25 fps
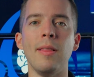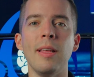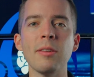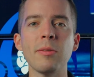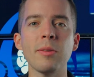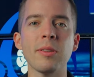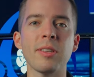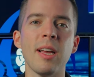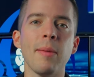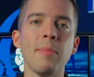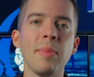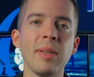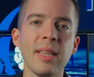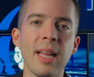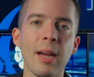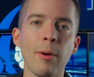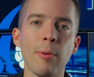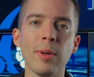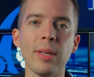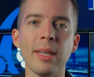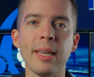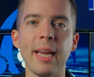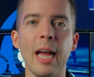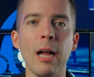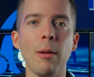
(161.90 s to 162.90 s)
This was something that
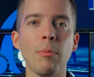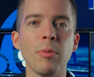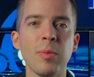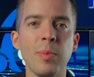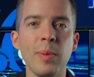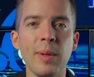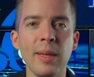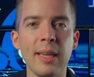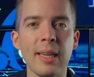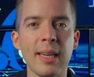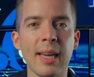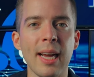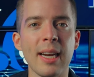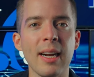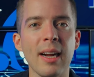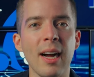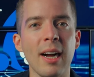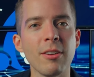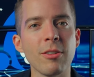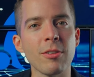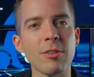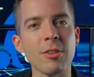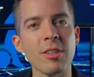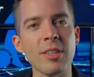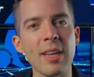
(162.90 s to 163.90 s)
really helped me kind of
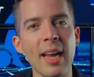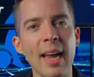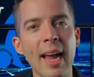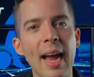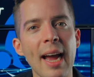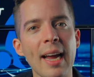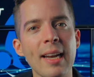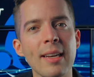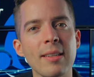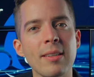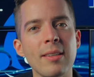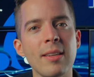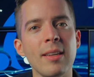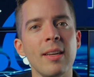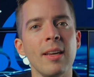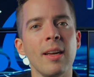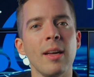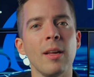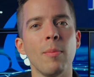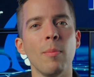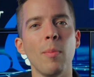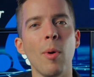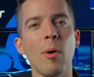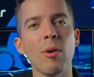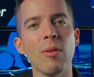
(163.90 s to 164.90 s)
understand
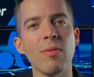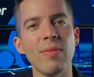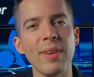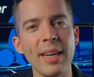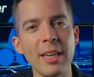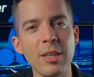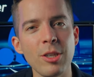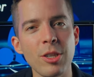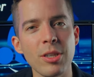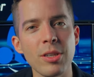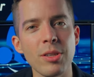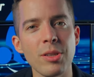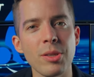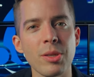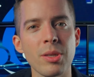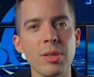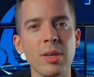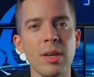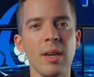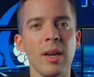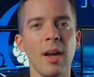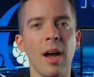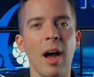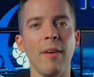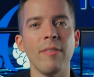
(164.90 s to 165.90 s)
motivations
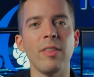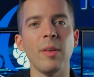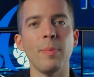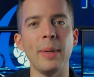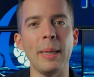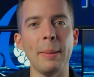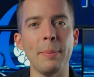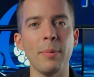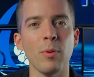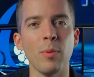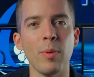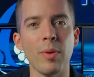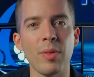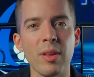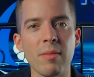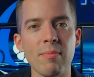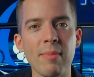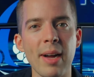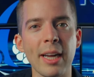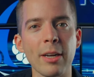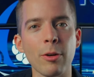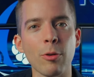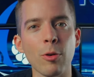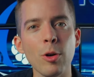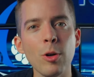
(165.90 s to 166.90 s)
of the people within
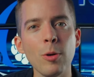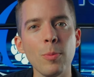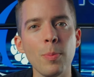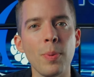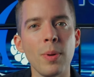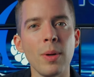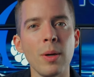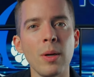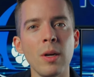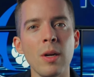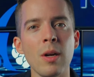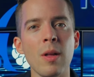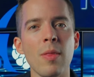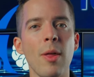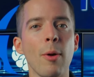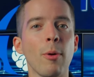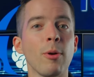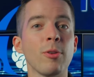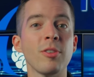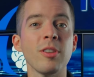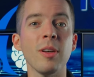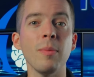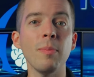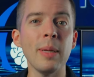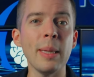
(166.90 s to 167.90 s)
my group. There were
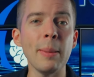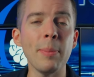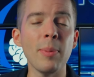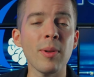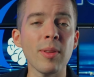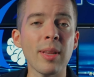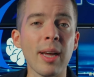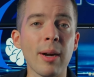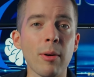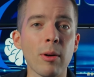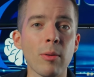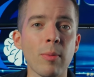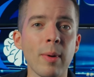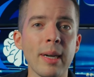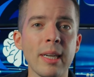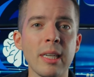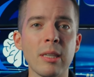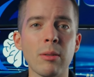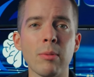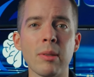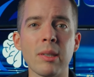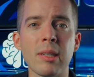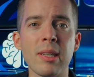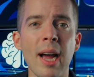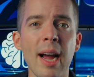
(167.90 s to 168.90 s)
some people that were ready to
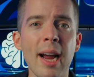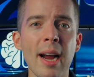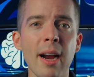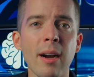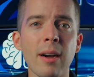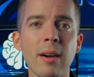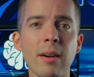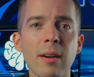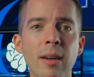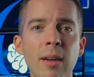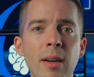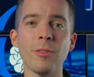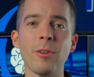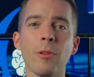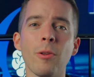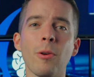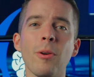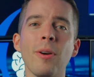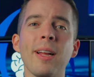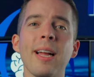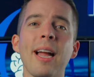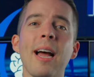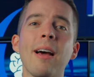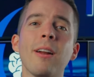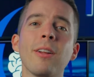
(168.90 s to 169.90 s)
retire, so
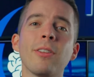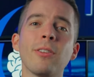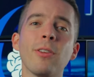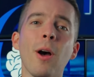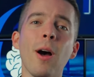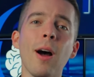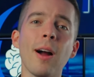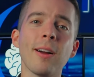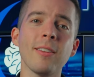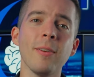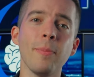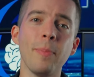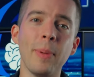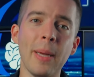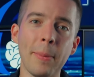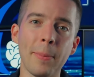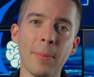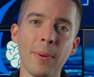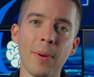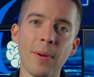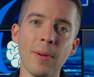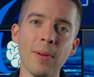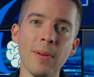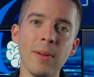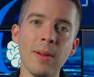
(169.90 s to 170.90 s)
learning how to talk to
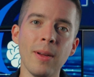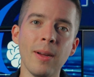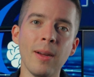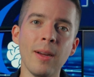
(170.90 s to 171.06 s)
people